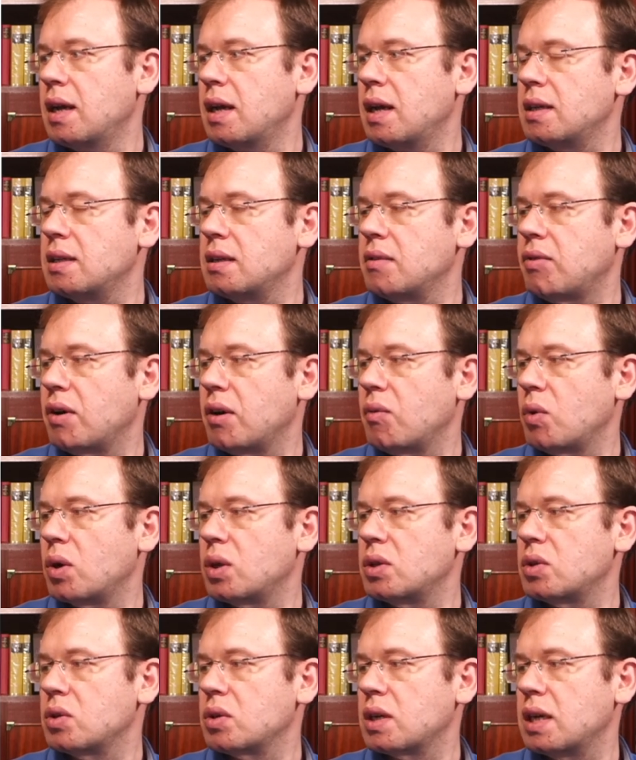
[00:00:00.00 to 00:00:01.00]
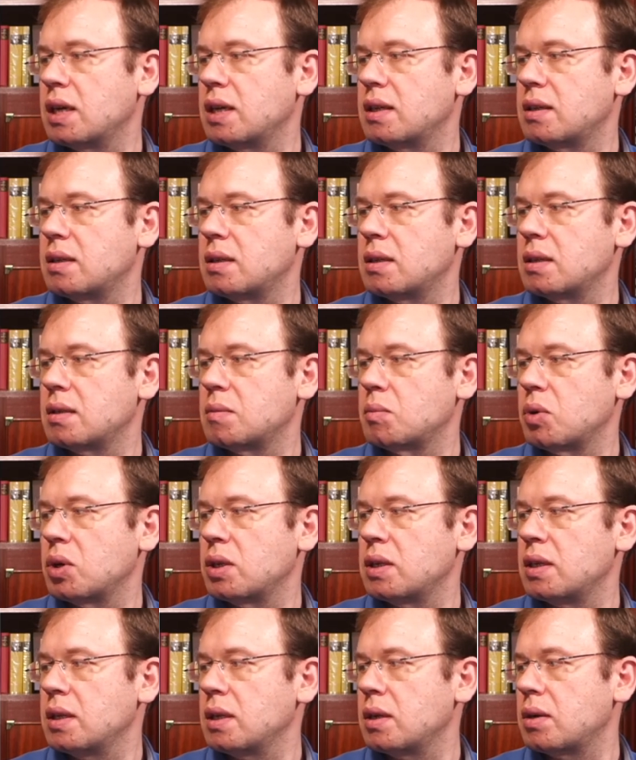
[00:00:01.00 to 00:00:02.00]
And if I want to get this
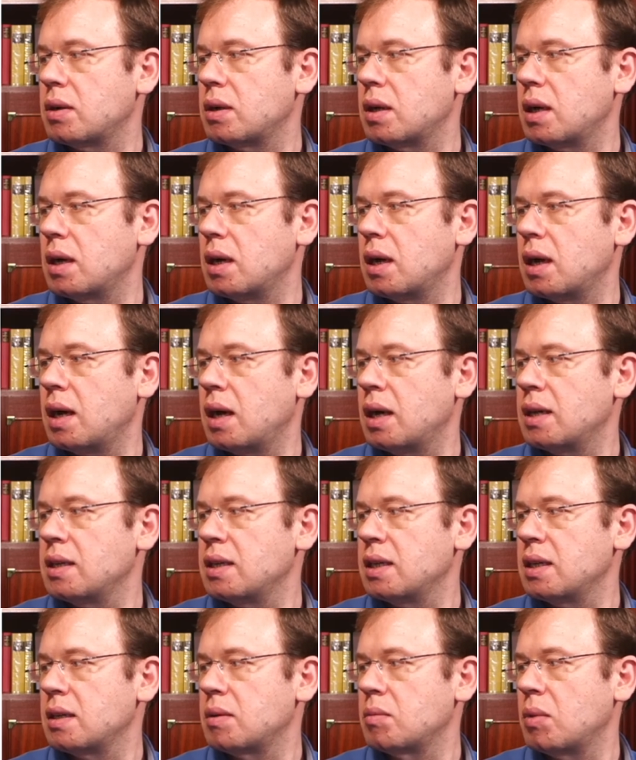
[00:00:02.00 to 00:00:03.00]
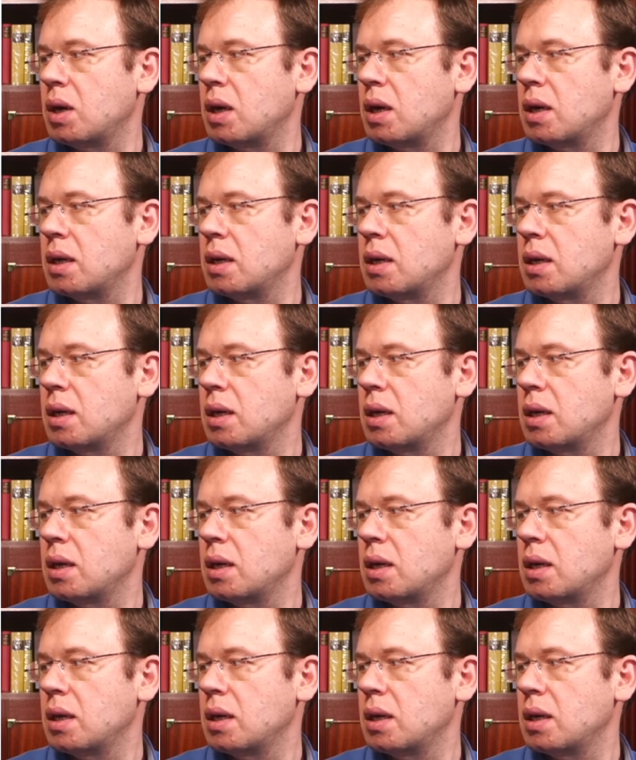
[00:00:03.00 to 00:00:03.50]
point here, I need my